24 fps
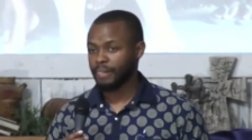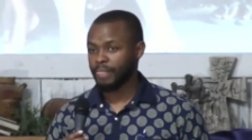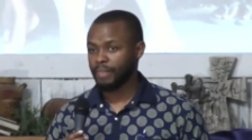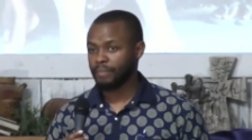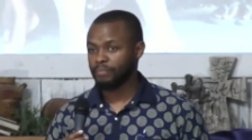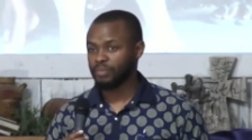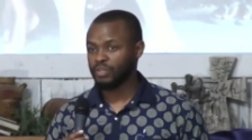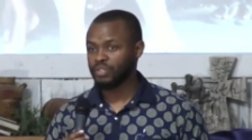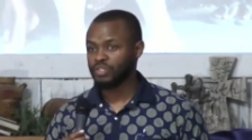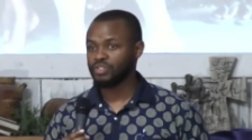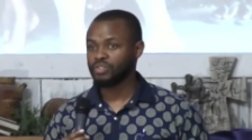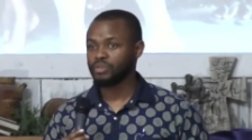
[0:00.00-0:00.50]

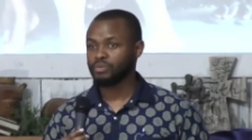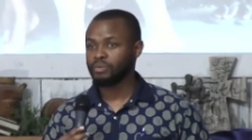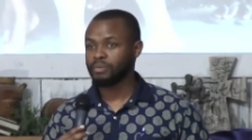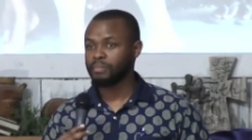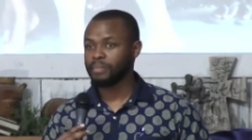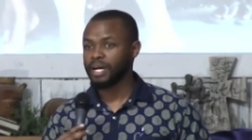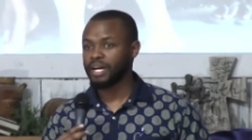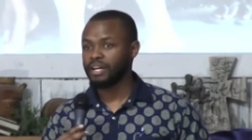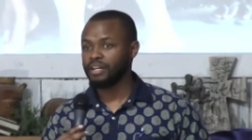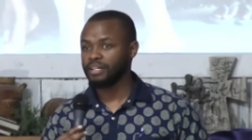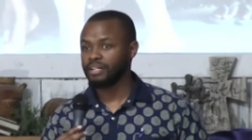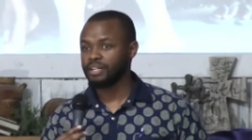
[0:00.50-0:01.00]
This is
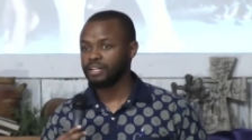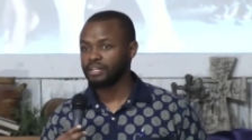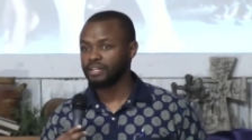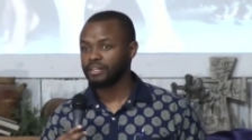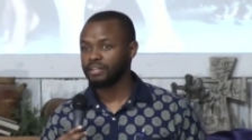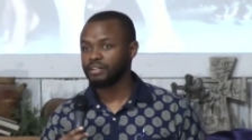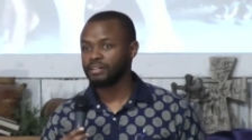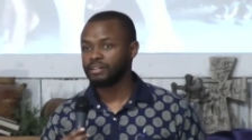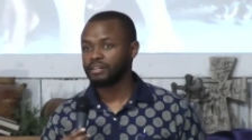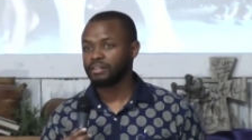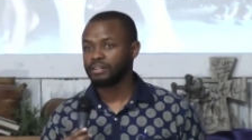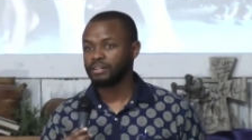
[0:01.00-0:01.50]
Romania,
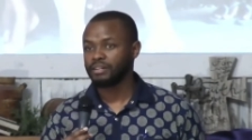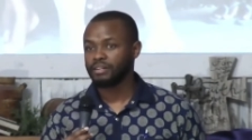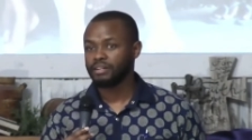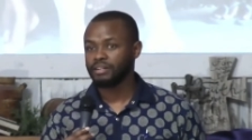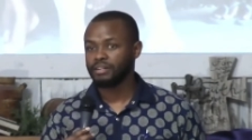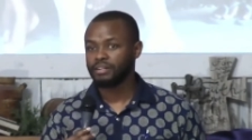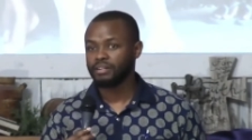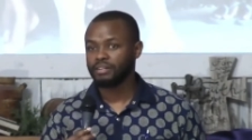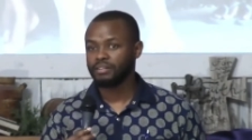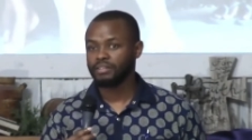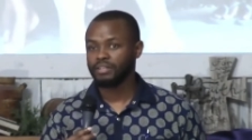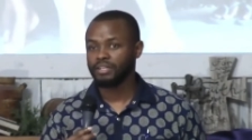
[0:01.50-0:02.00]

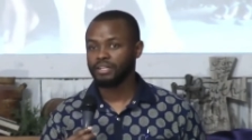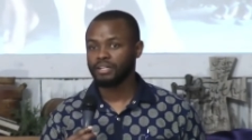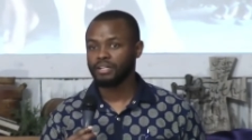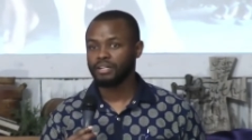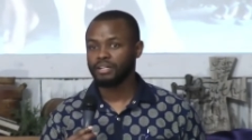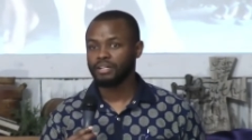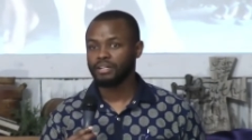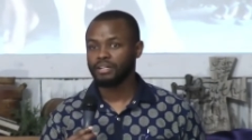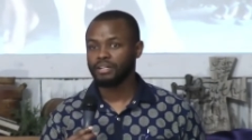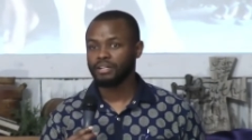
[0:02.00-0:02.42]
I think.